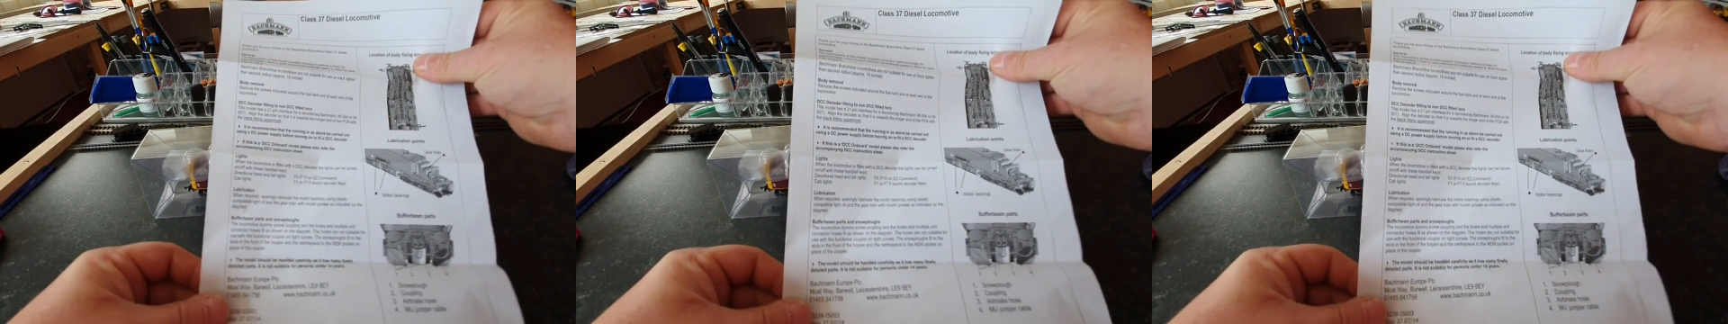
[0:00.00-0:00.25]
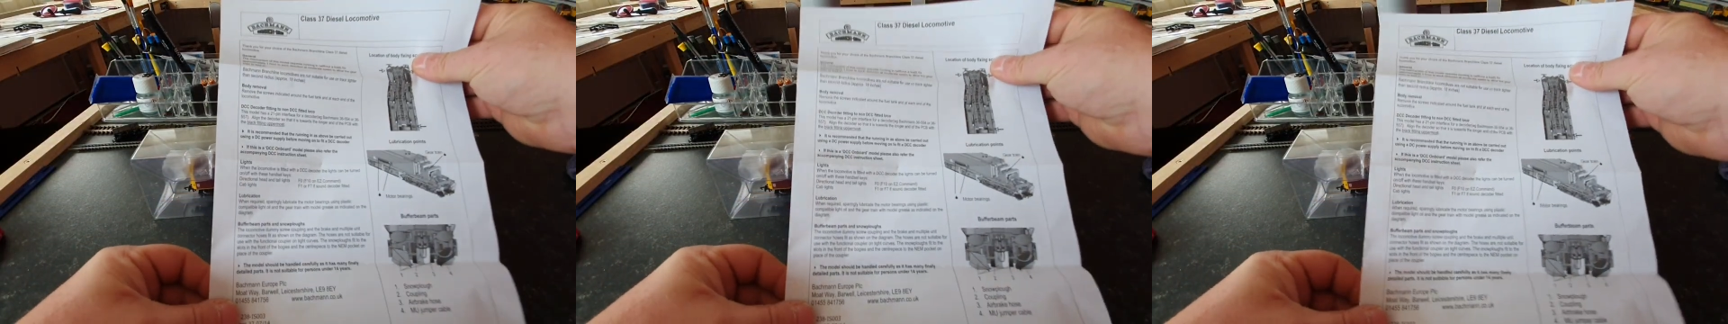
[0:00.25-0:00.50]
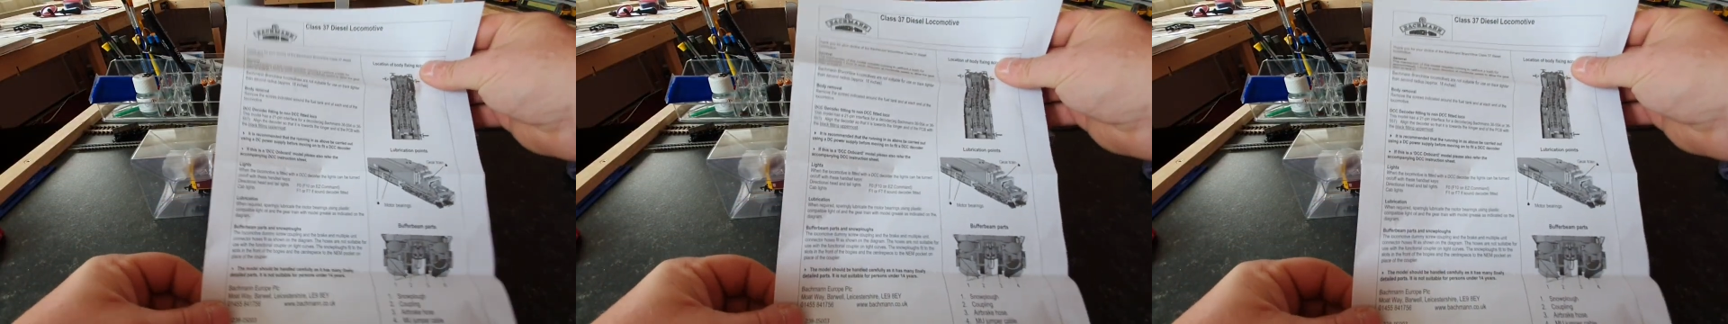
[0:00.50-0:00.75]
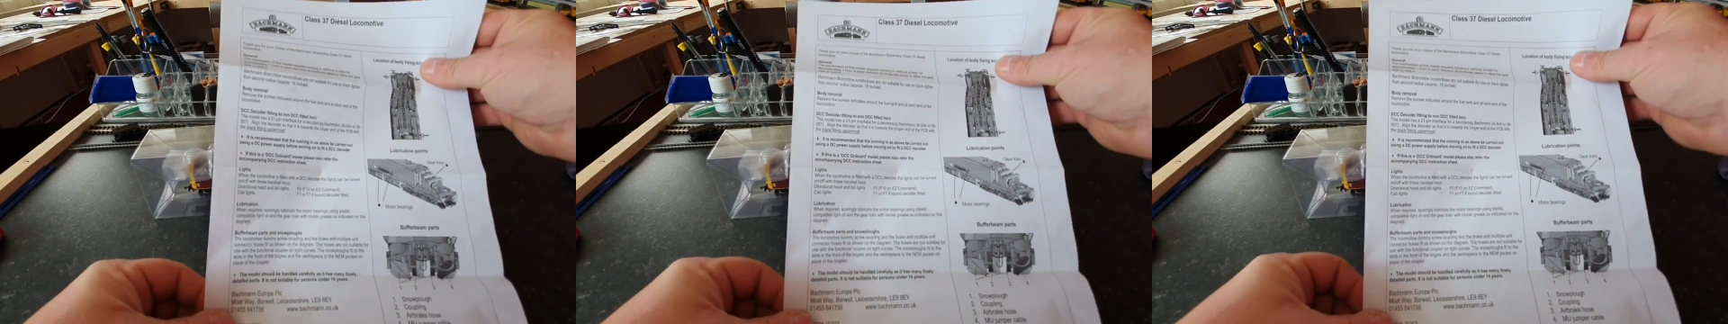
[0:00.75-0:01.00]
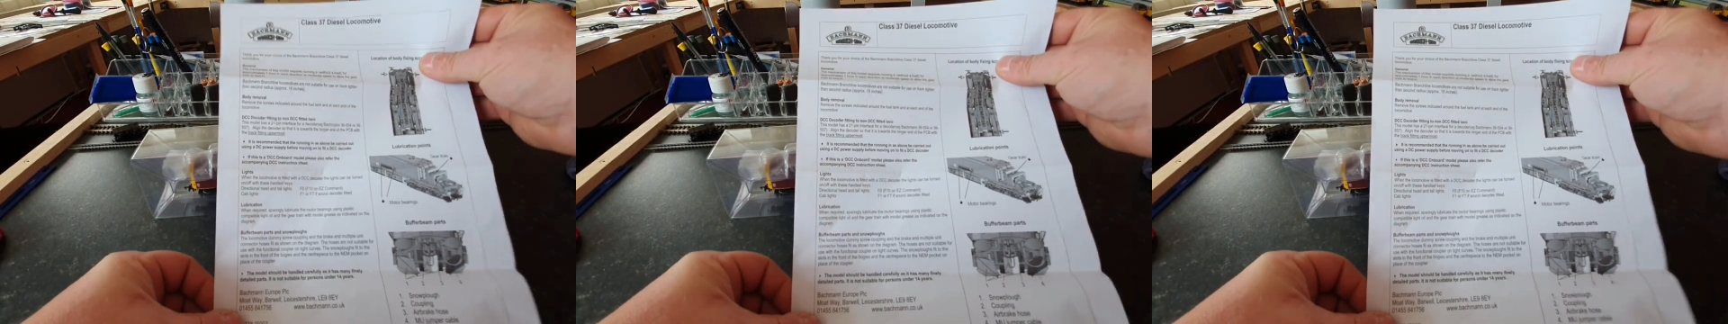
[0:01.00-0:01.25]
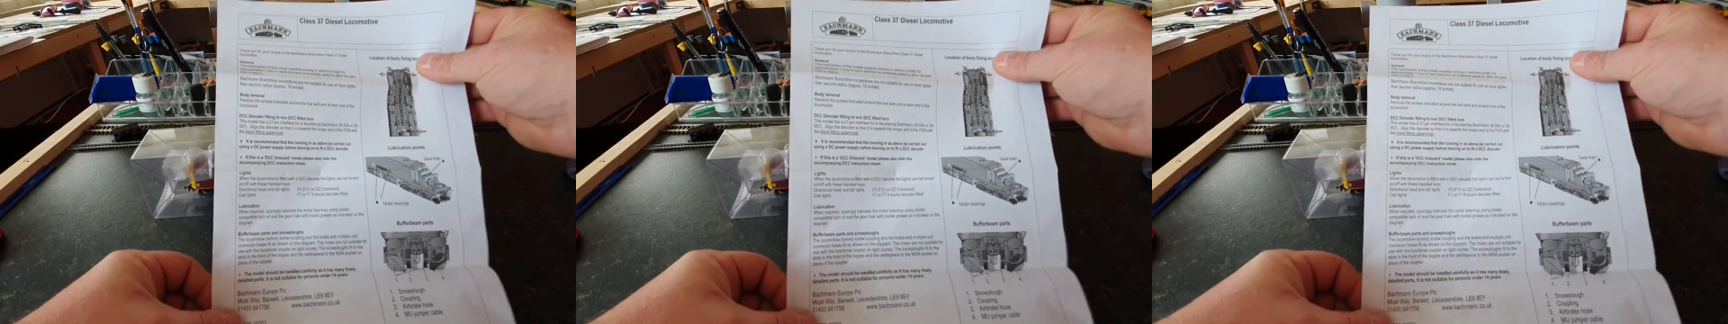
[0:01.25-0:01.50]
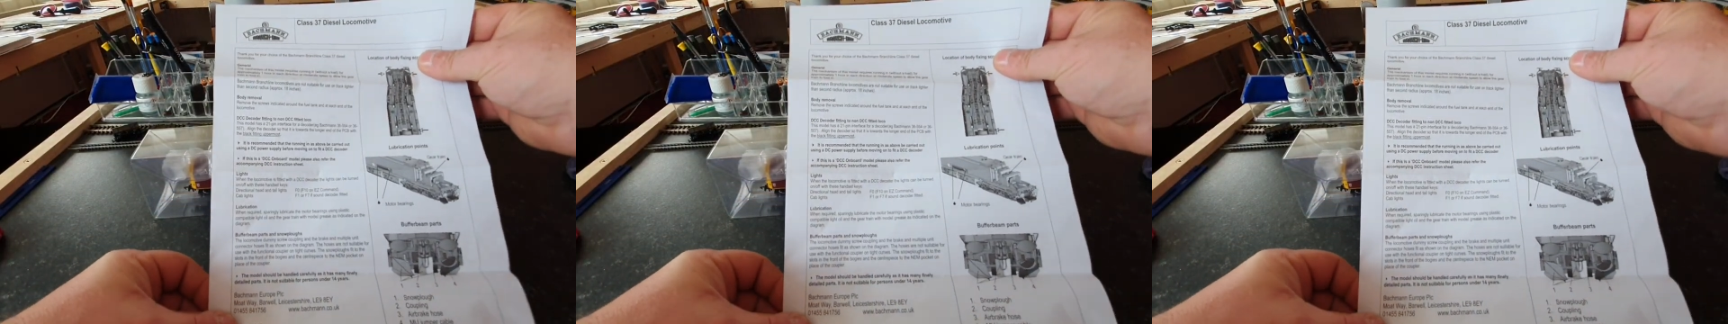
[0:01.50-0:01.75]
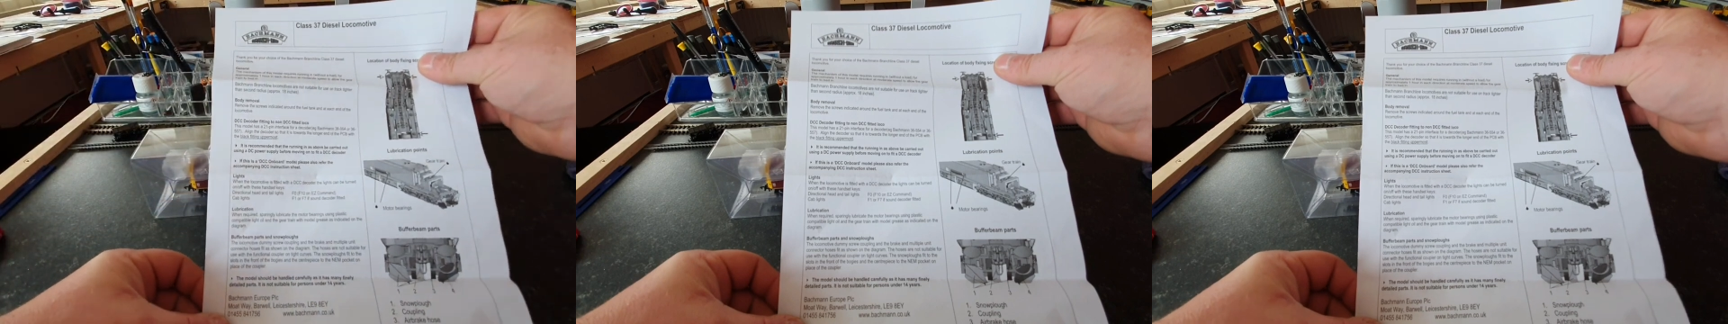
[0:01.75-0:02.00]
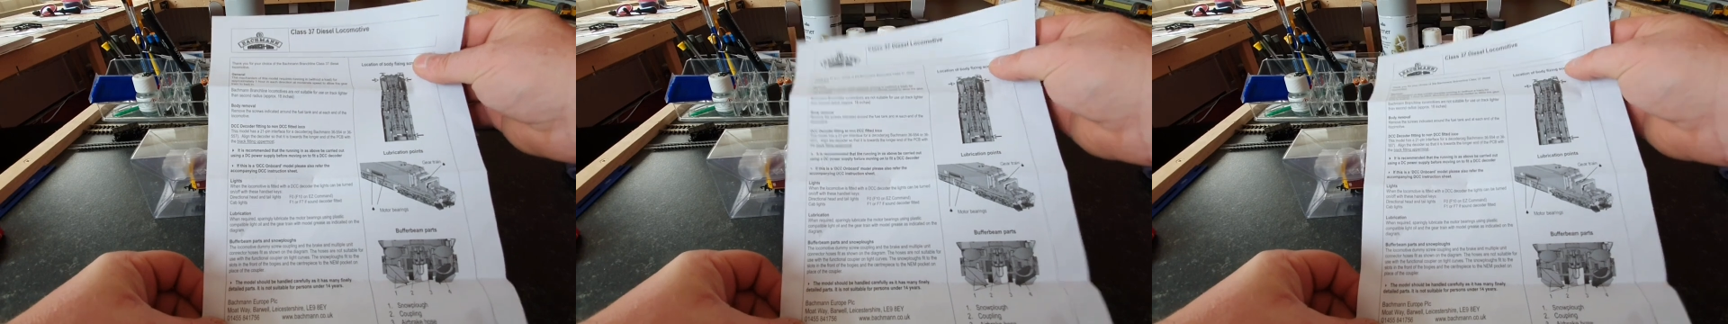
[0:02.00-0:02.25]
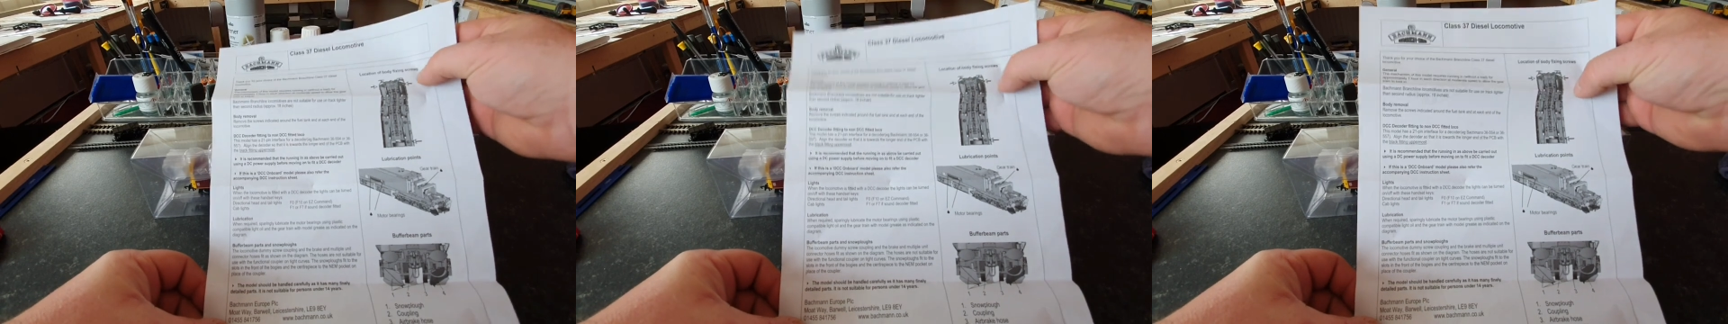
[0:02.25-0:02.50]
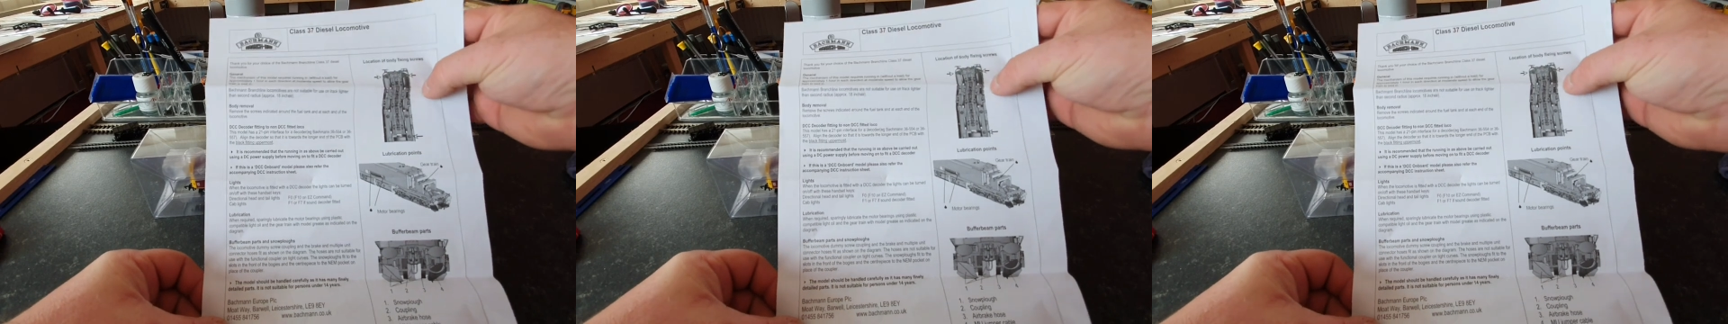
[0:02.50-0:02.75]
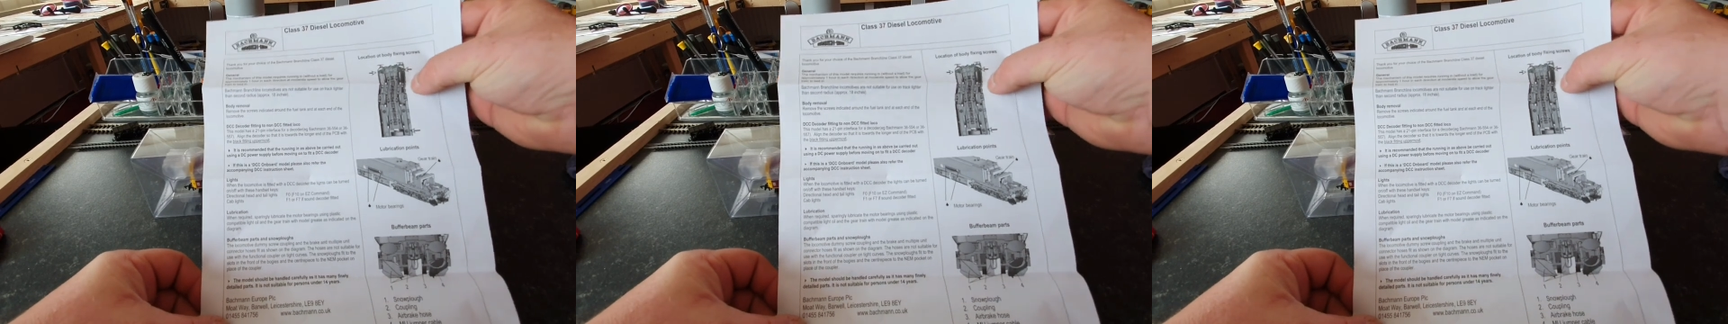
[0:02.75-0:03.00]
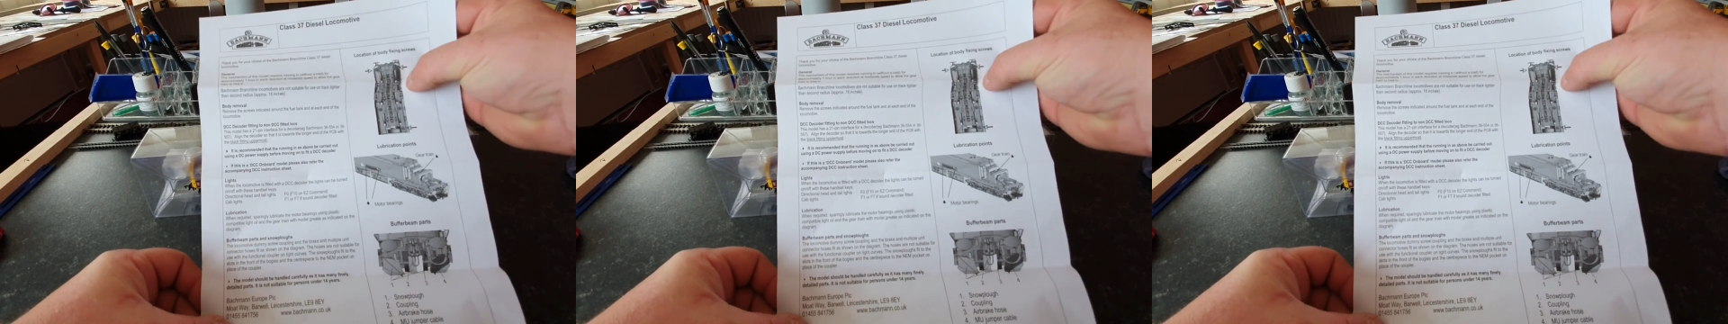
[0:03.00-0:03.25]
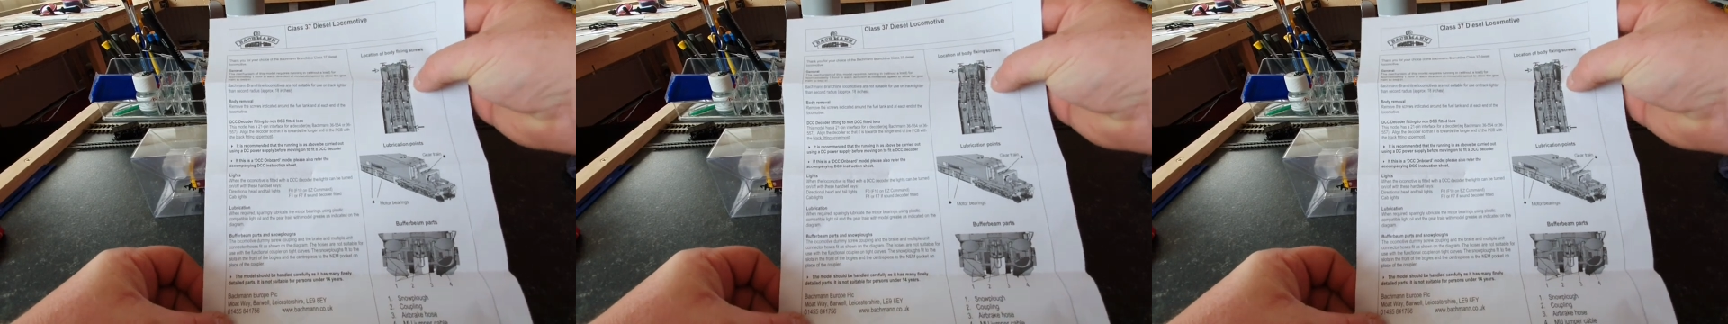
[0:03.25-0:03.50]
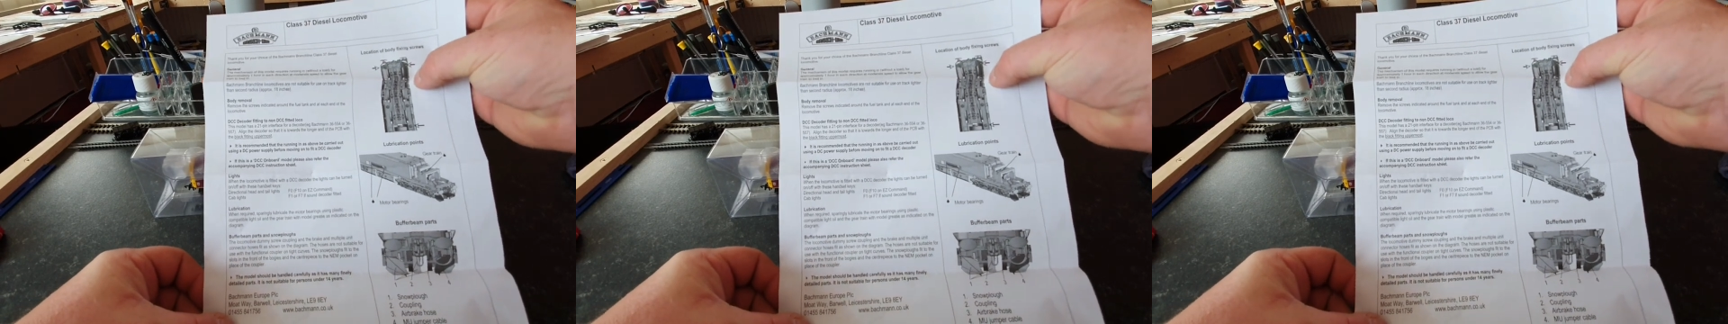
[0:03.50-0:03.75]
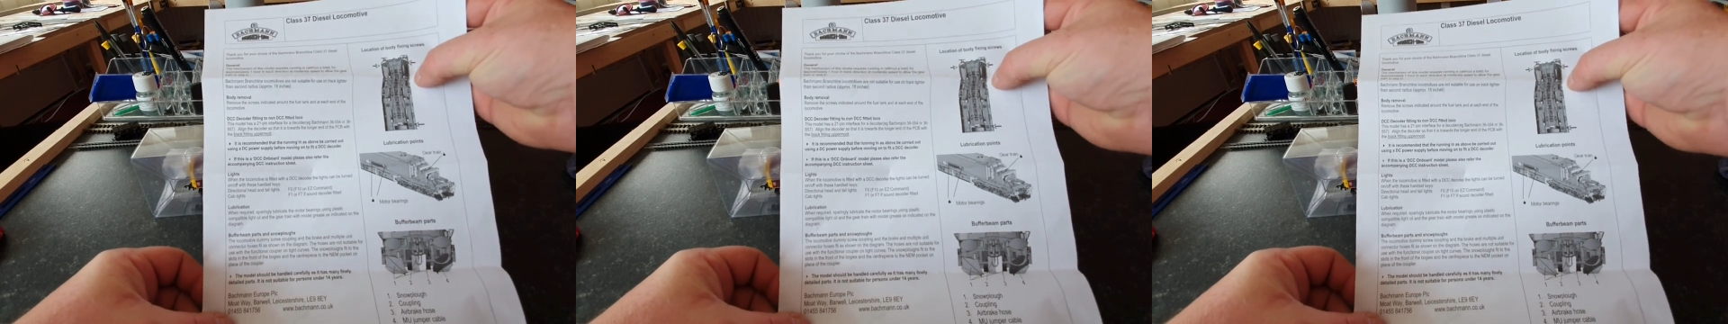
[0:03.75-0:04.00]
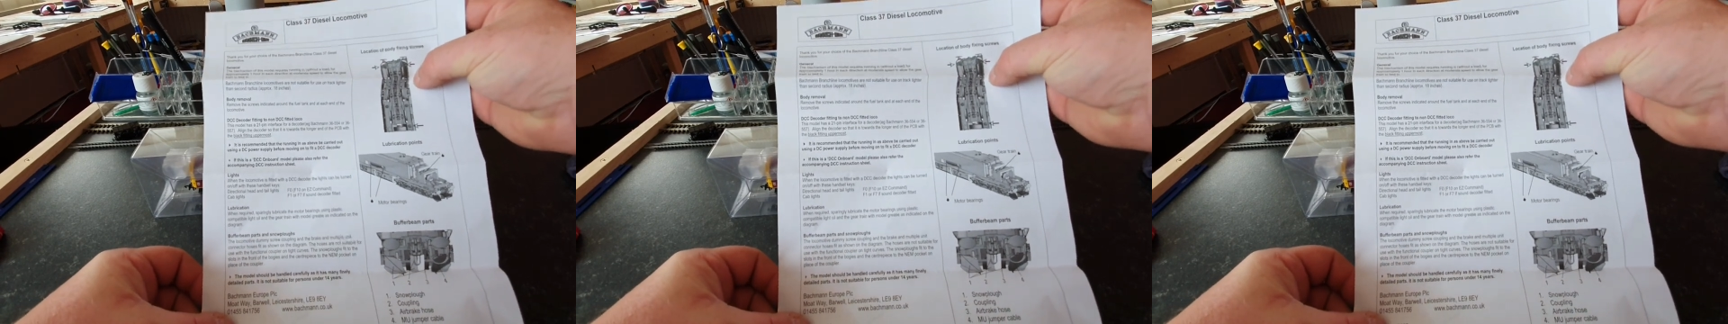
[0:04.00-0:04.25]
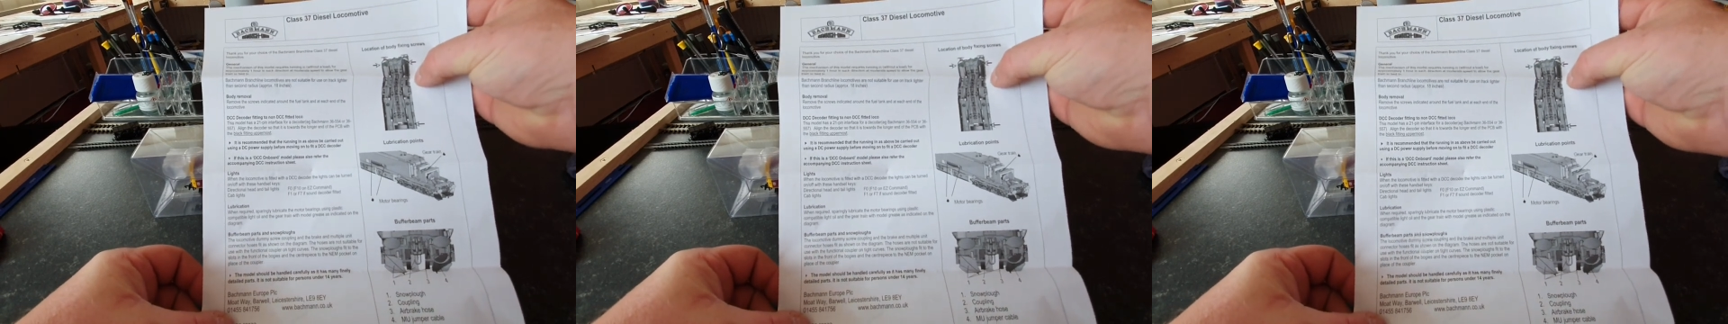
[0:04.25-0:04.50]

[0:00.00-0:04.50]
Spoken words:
(no speaker visible)